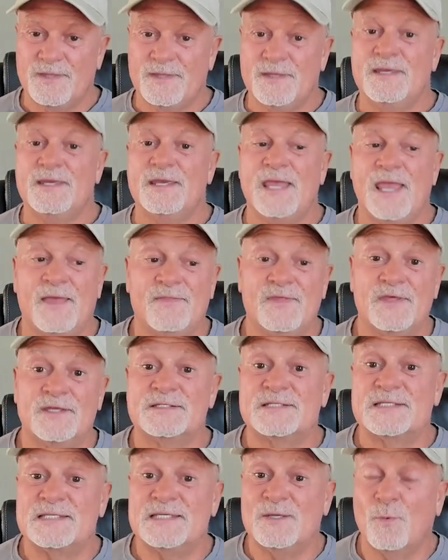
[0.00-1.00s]
and then
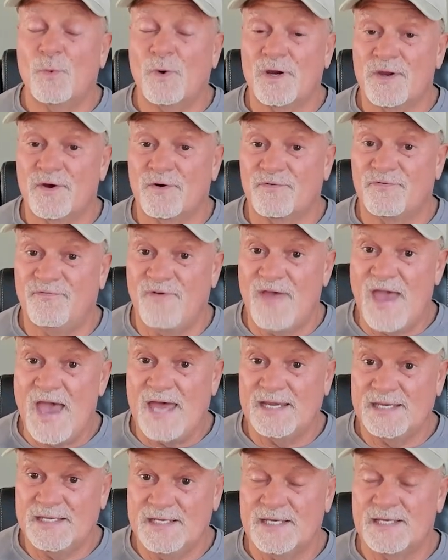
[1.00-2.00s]
see where your fat
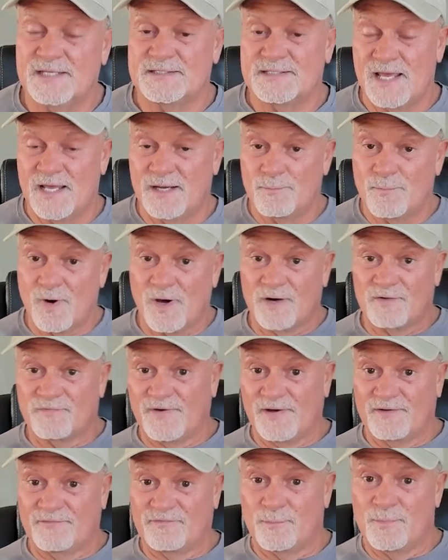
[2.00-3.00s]
is and modify
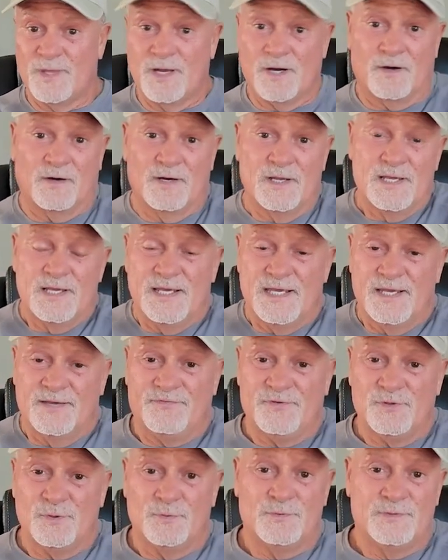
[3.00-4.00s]
from there. If
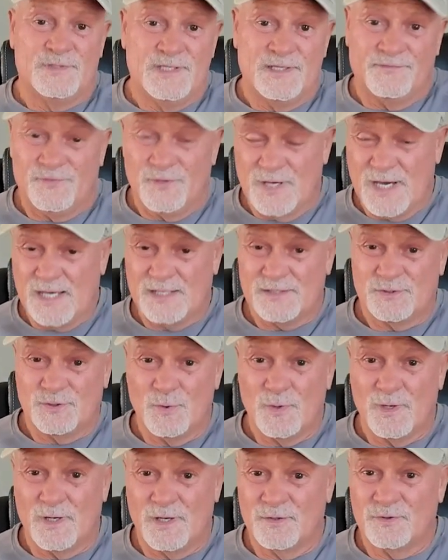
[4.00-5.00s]
you got
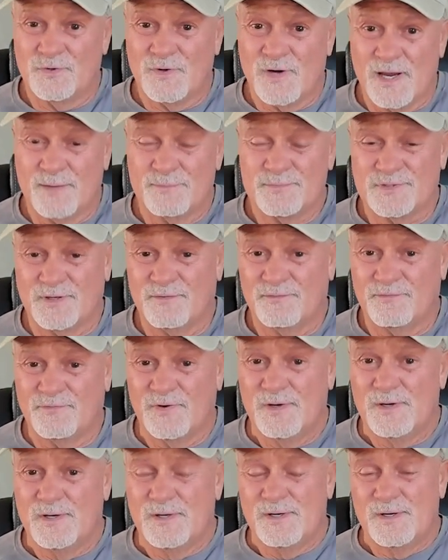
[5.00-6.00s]
200 grams of
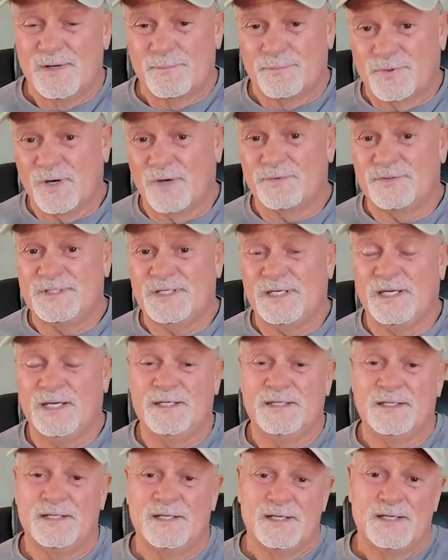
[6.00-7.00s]

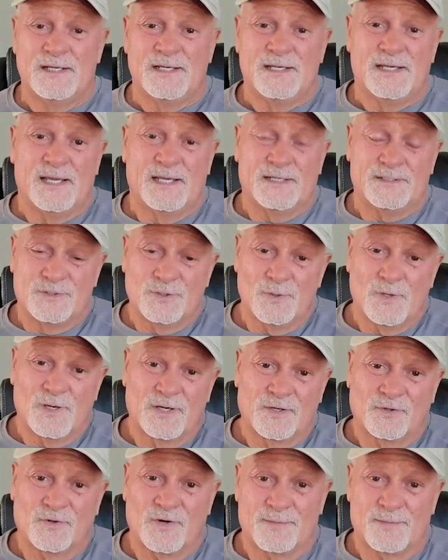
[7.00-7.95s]
protein and 200 grams of